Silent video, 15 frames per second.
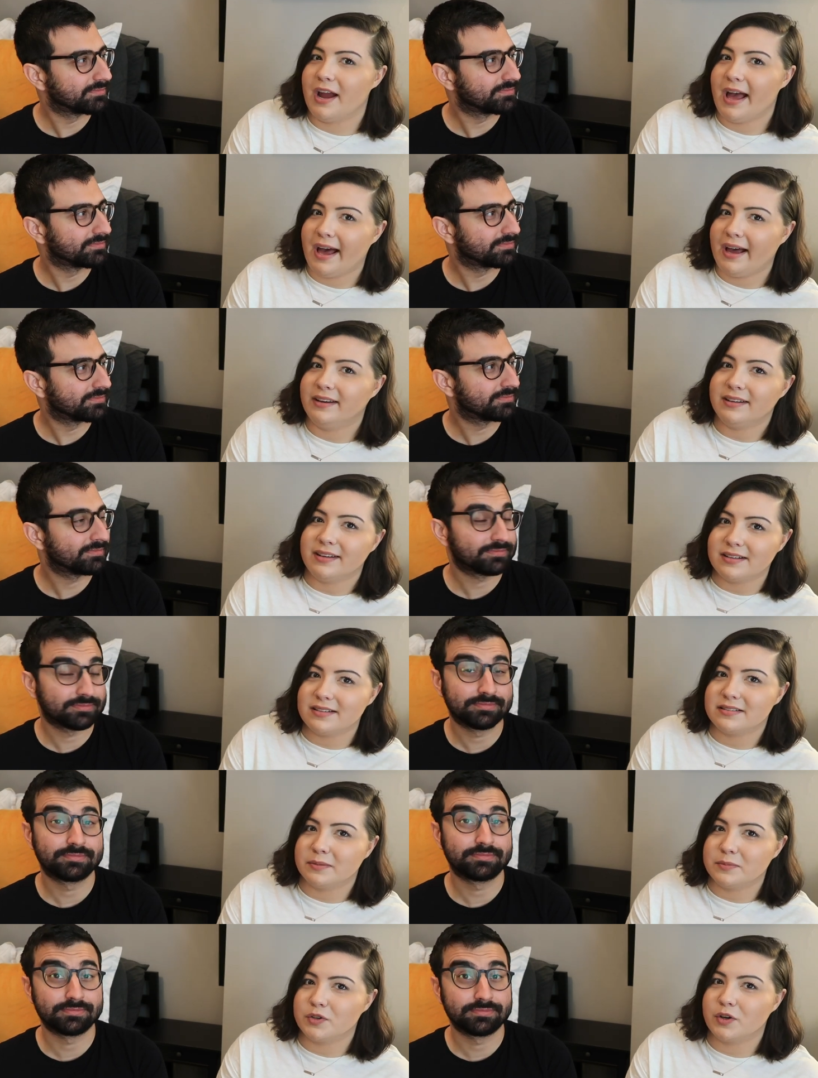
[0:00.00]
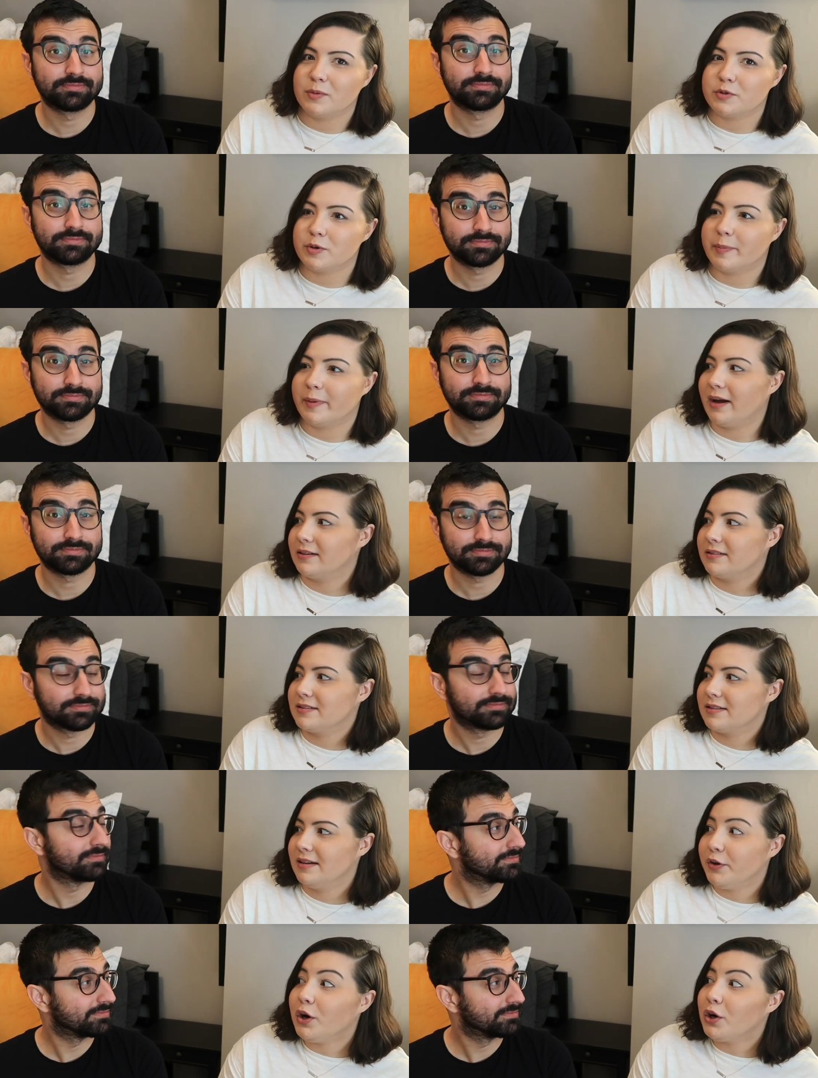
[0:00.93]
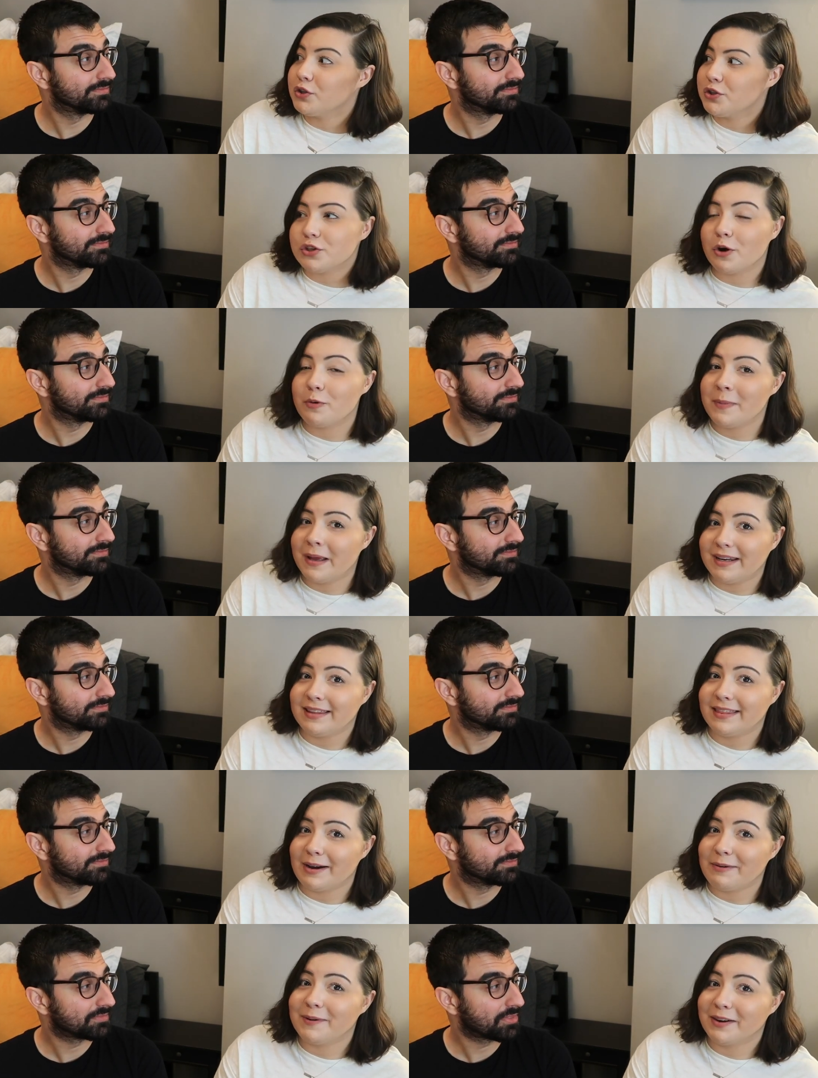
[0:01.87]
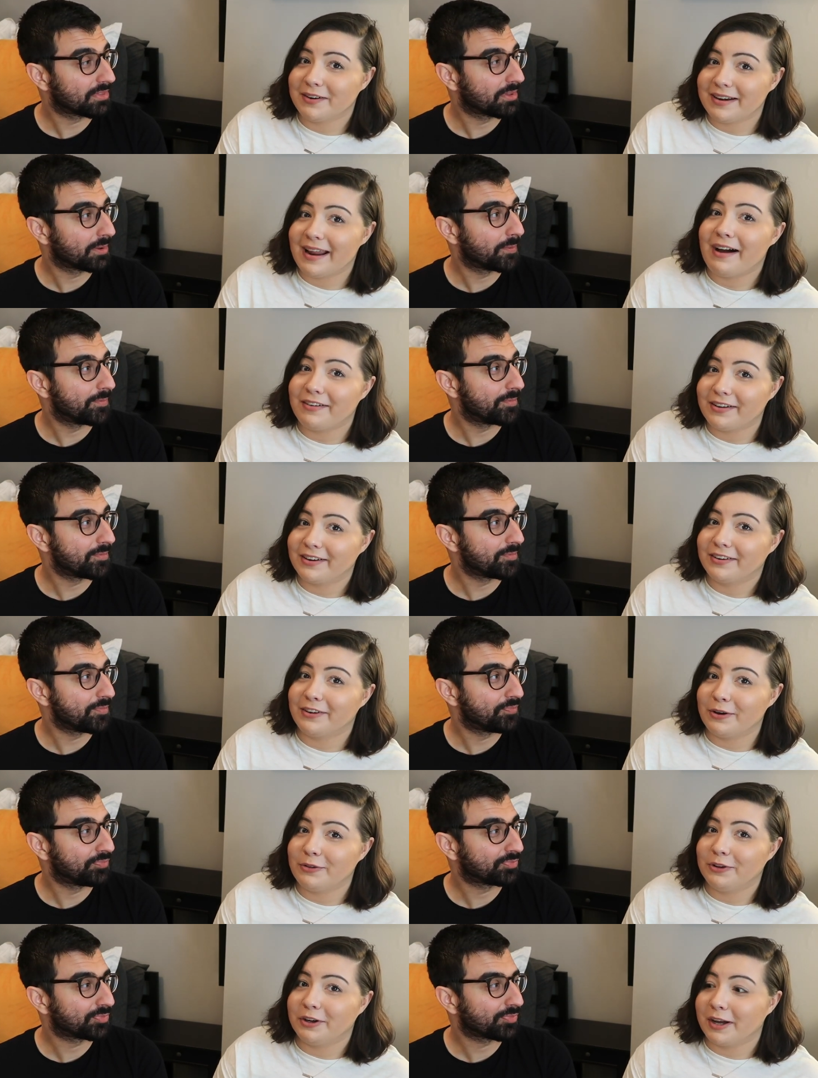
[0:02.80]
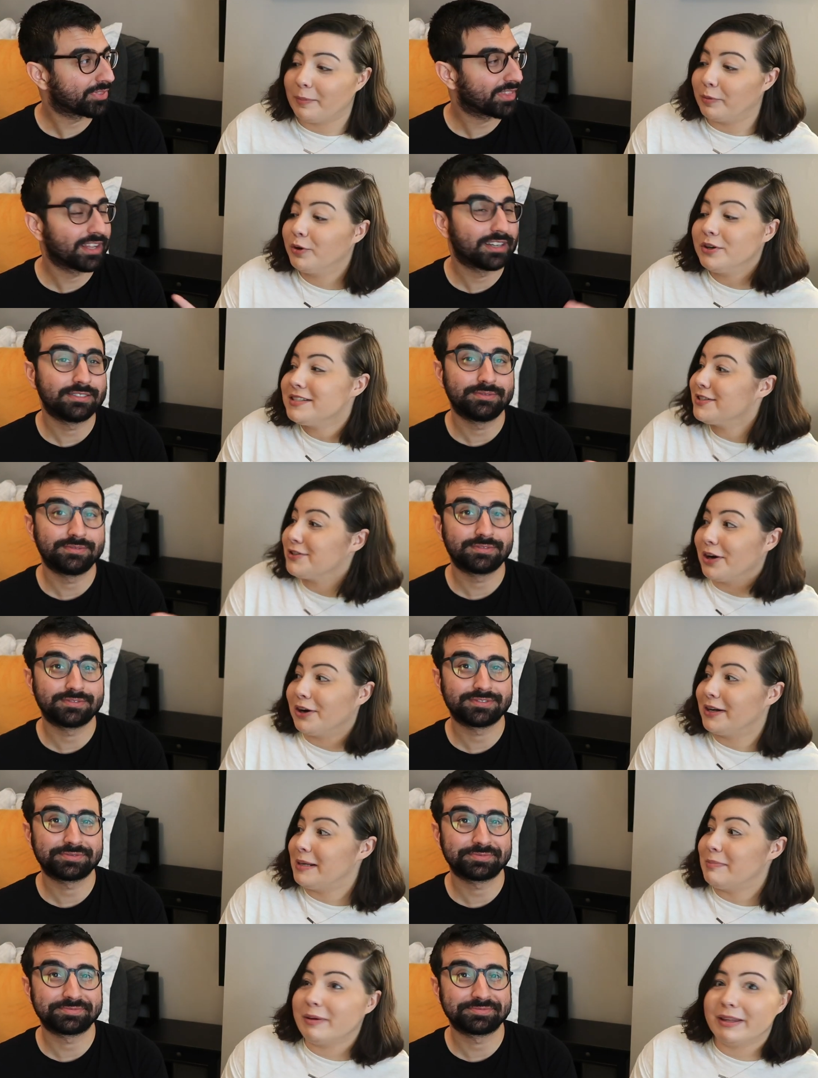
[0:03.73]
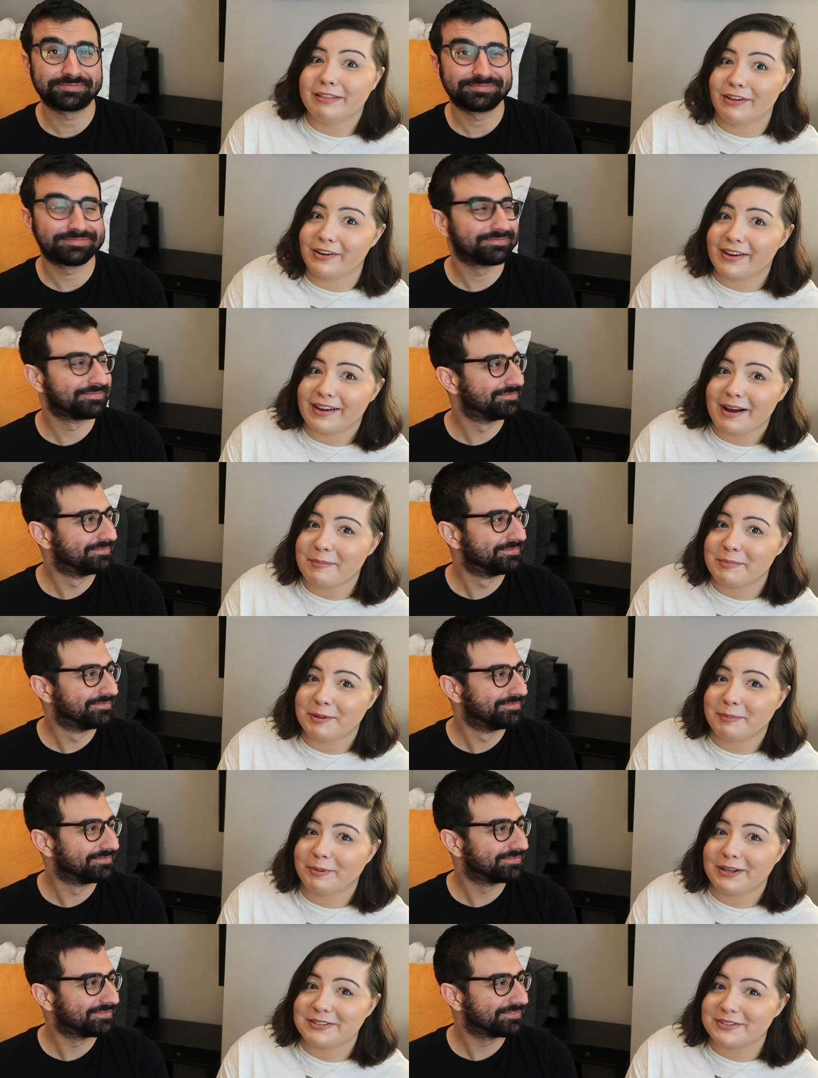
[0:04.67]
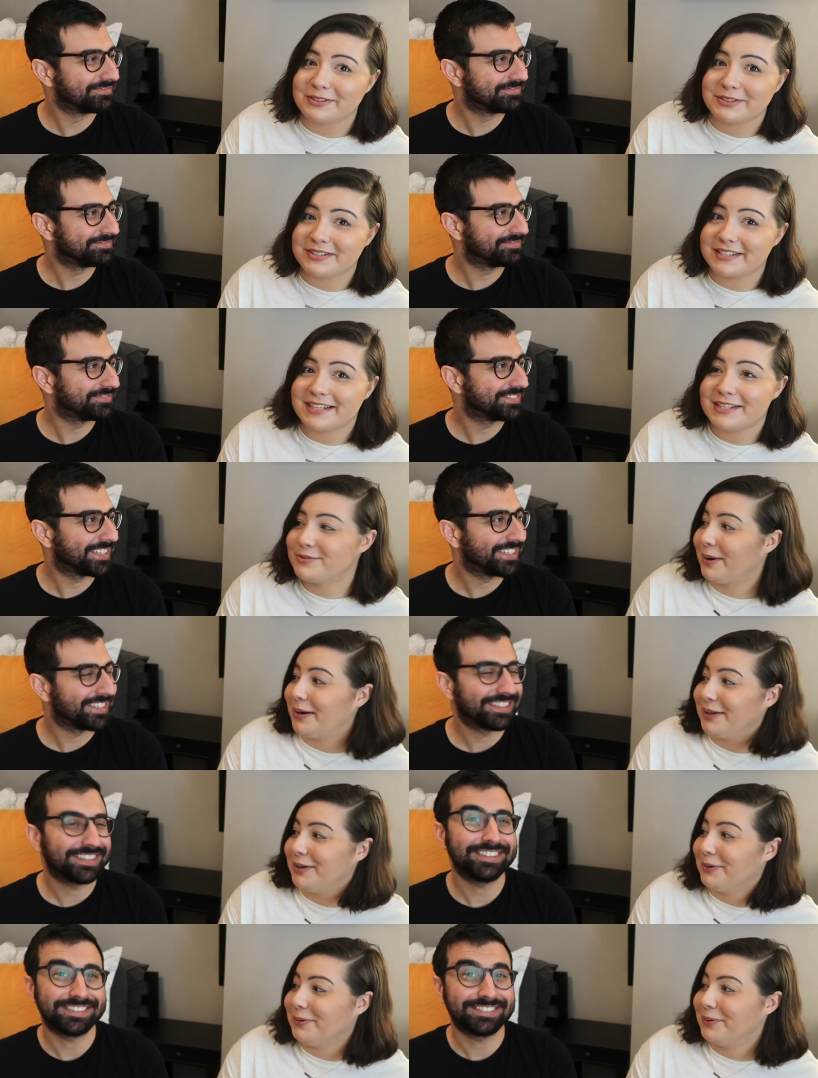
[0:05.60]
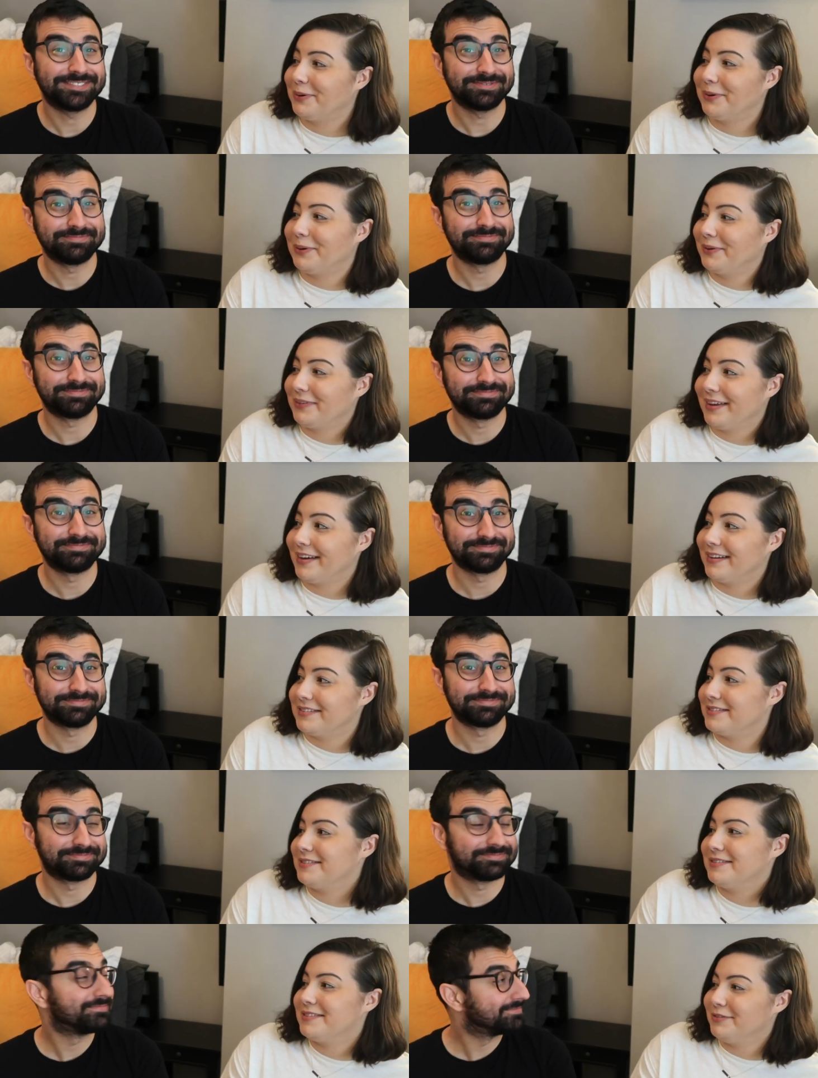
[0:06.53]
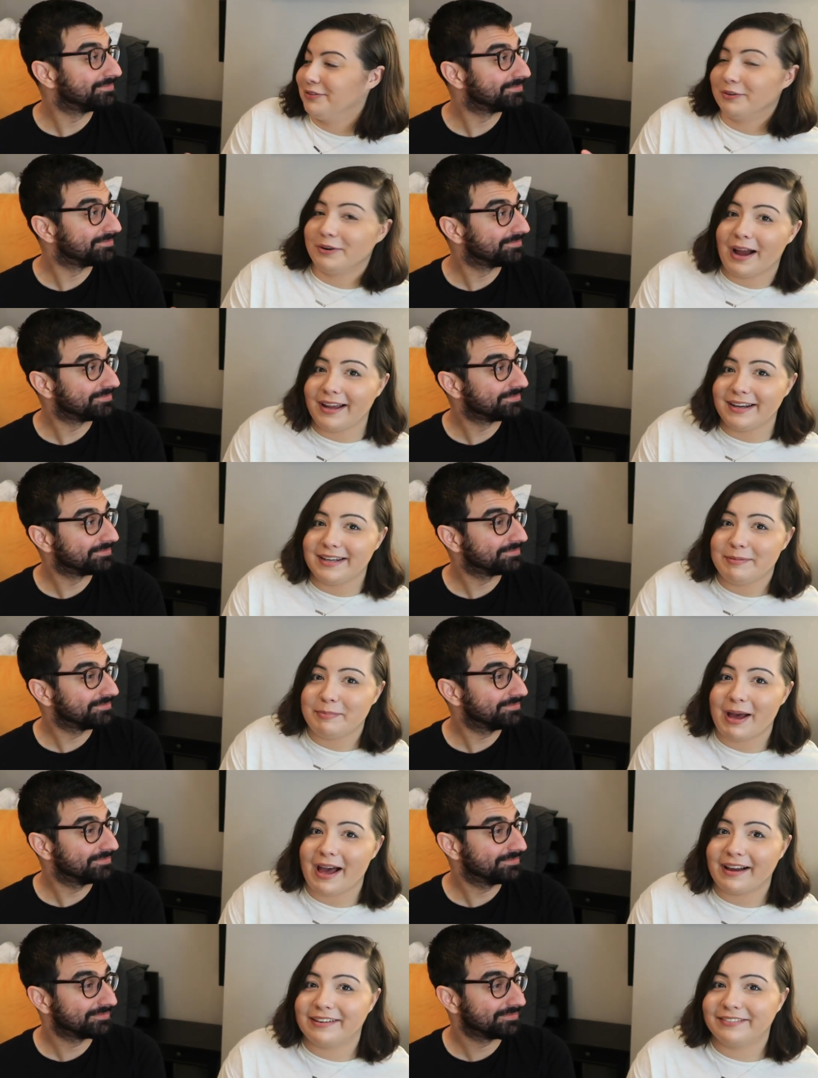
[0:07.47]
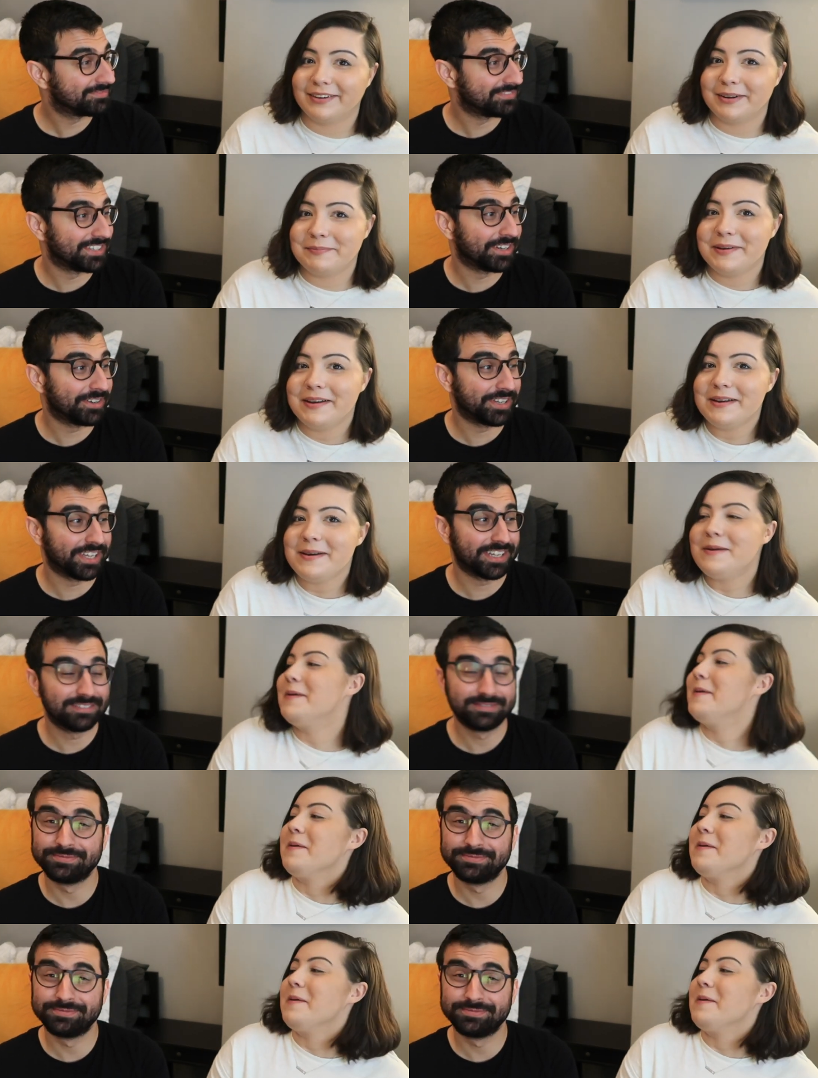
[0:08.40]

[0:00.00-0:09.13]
Speaker 1: had in a subscription box. There are so many that we are now gonna go look up. Chris has already been looking up the pretzels. He's ready to order like a variety pack of them. Oh yeah